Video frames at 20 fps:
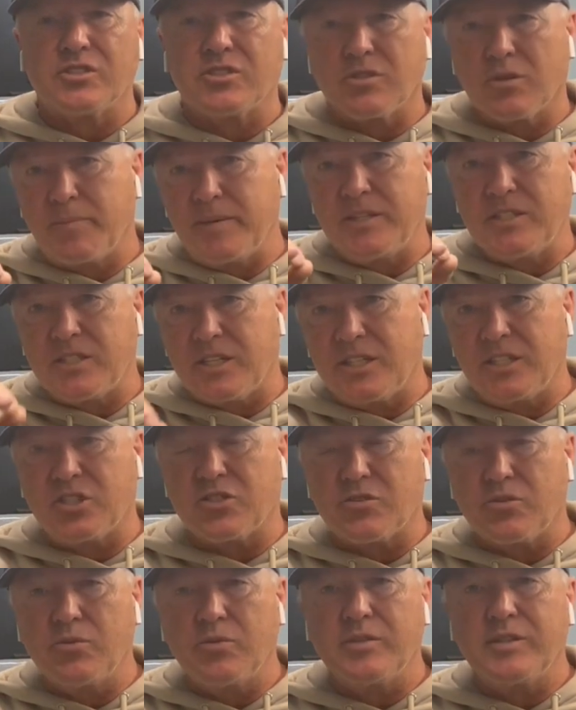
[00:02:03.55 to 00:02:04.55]
So basically
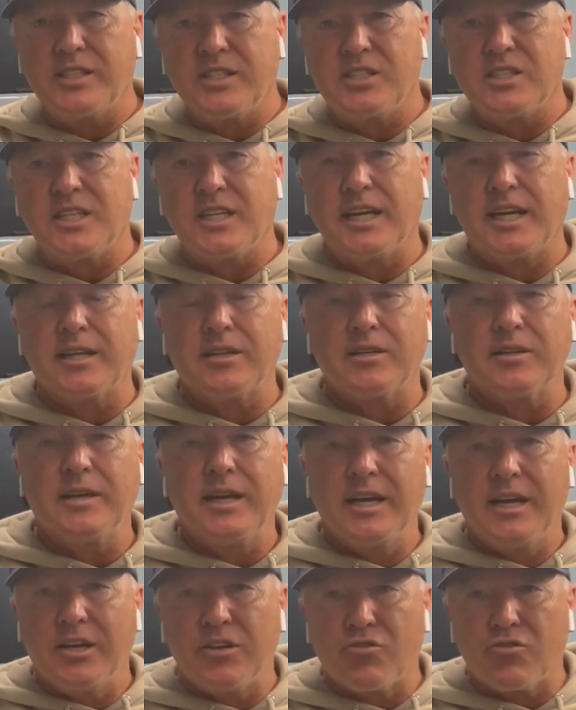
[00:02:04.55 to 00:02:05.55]
screwing things together,
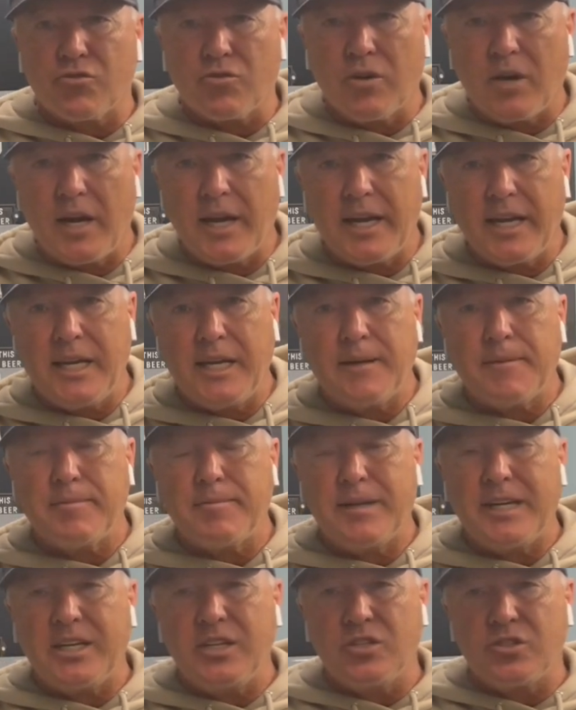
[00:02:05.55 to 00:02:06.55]
trying it,
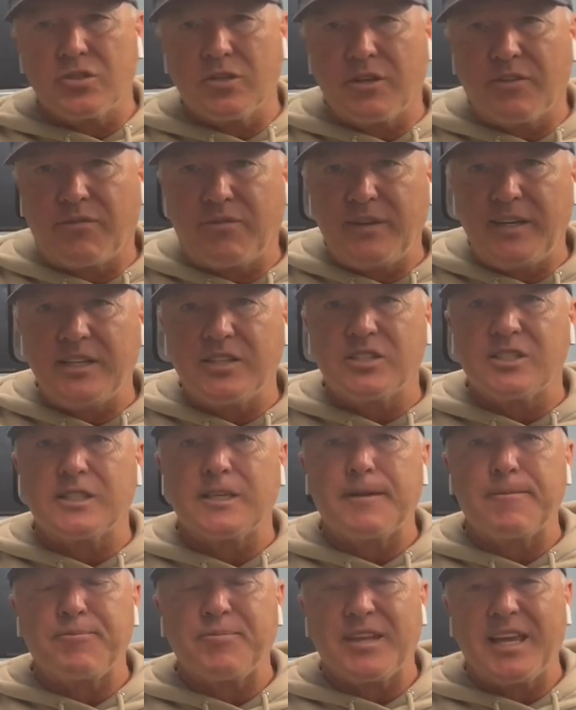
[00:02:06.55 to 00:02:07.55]
making sure it
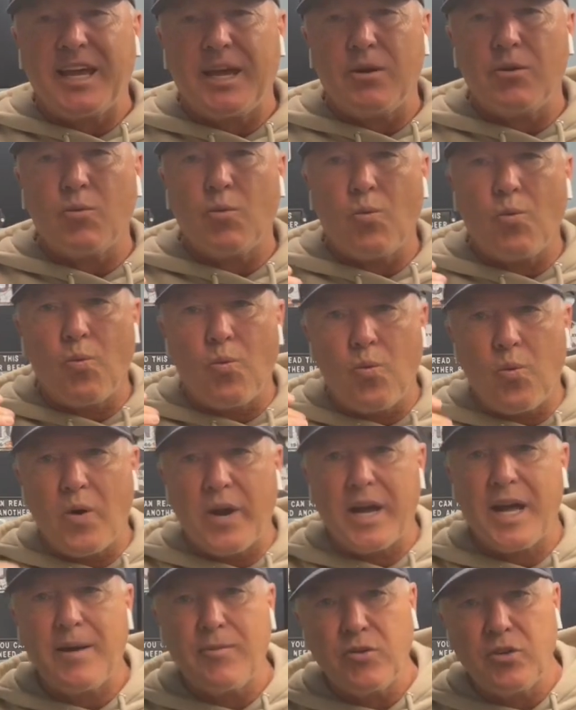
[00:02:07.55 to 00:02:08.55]
fits. And
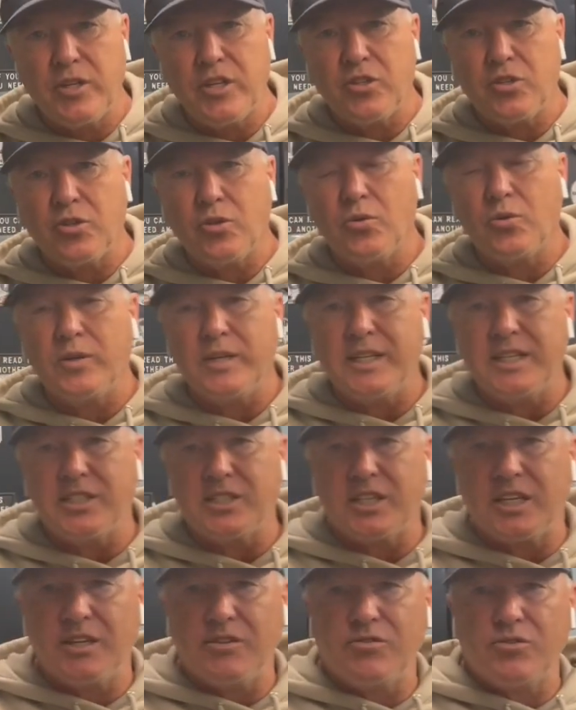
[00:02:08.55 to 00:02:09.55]
what I'm going to do is
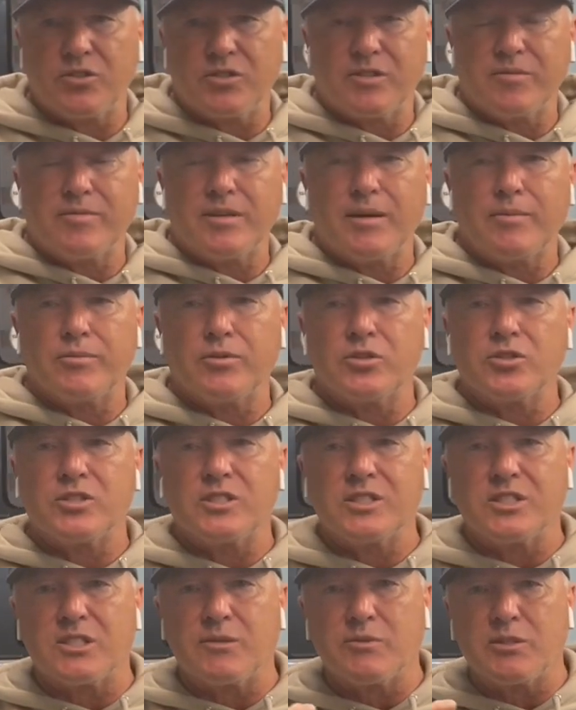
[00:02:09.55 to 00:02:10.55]
give you some numbers
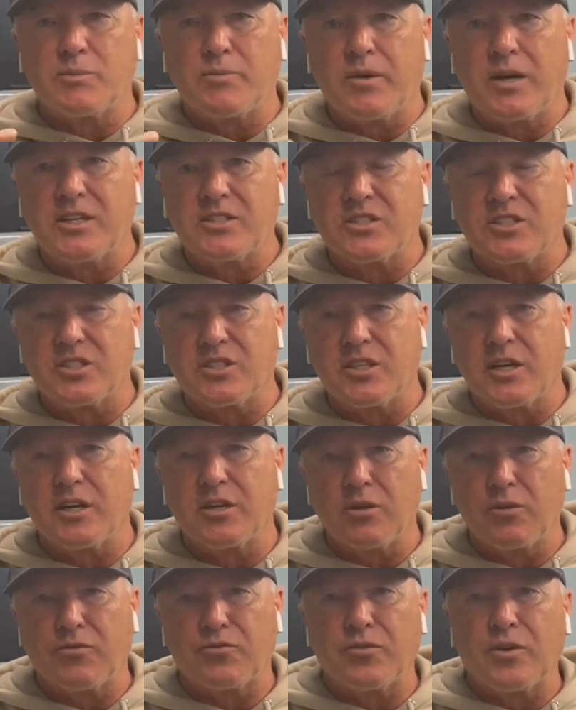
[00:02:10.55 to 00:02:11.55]
and some spots to start
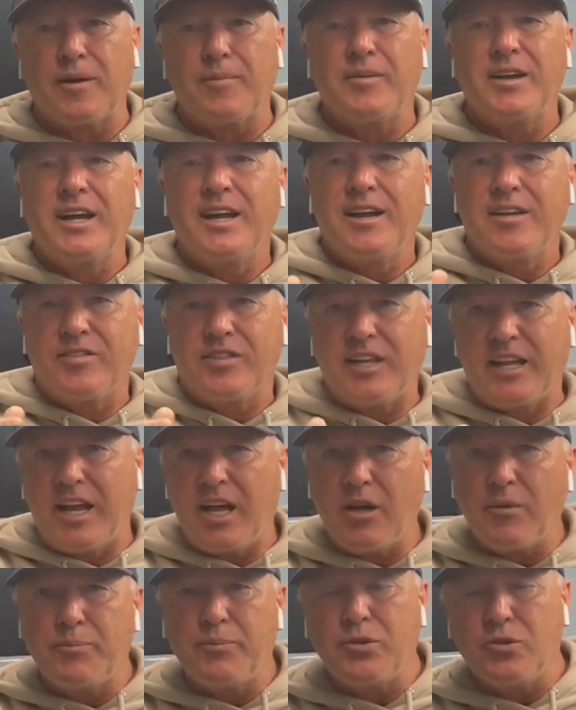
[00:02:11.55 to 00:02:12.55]
out from that
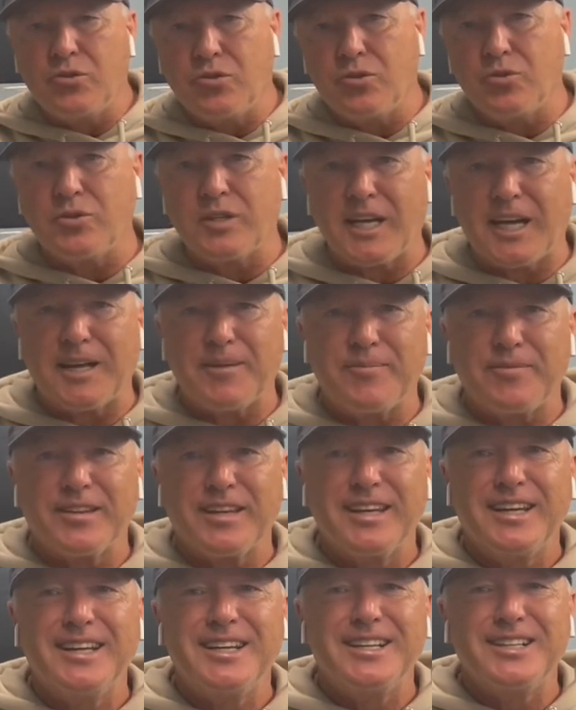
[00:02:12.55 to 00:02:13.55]
help you do that.
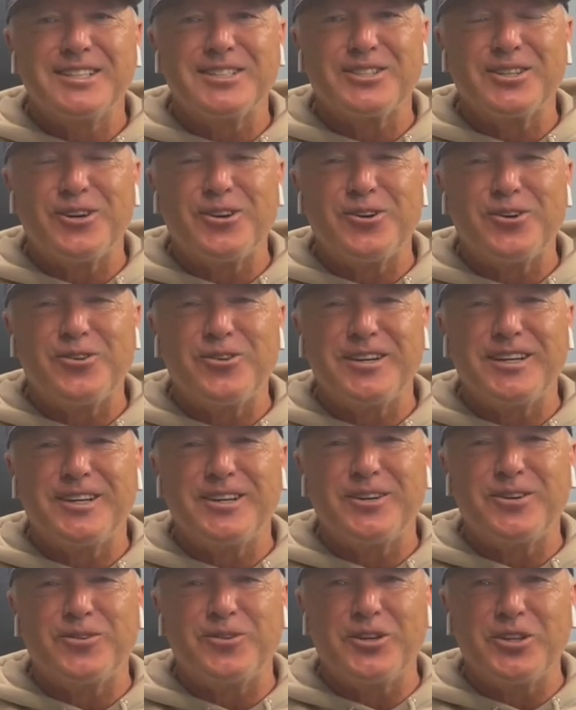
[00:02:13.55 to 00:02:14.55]

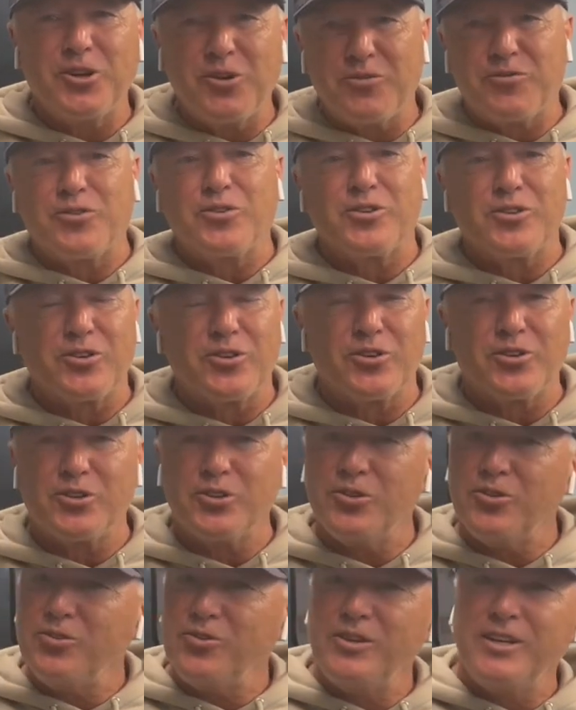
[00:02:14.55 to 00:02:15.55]
So without further
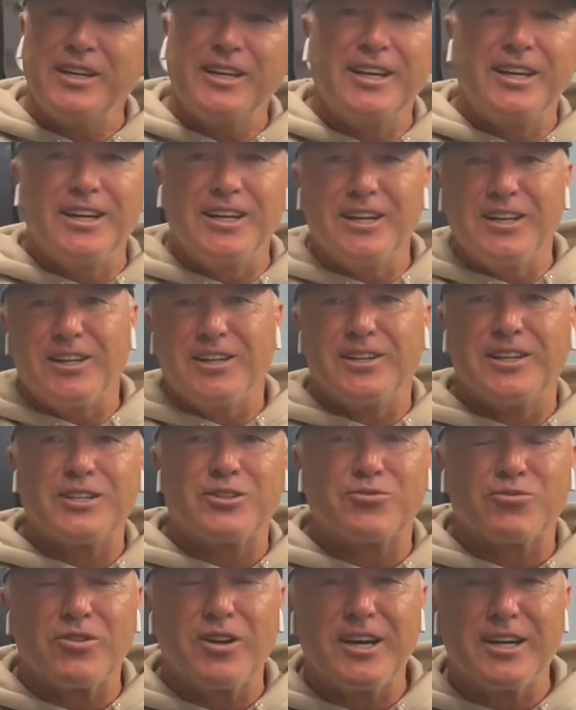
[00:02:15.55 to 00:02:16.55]
ado,
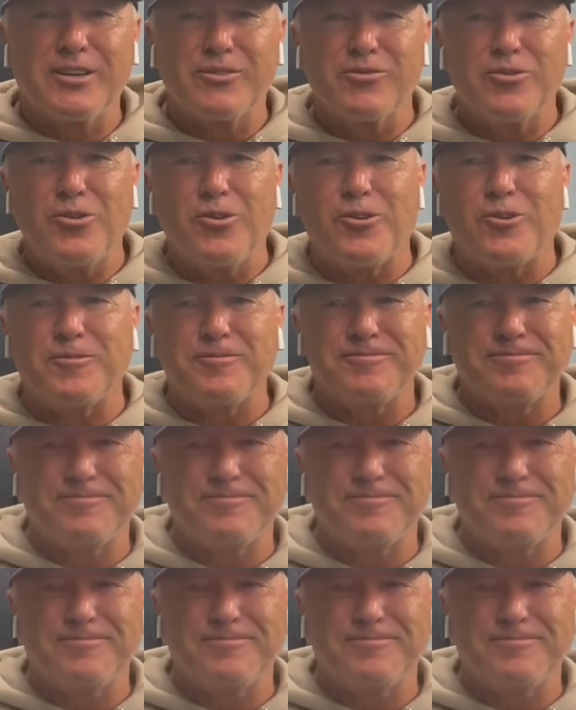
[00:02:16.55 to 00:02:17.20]
let's rock and roll.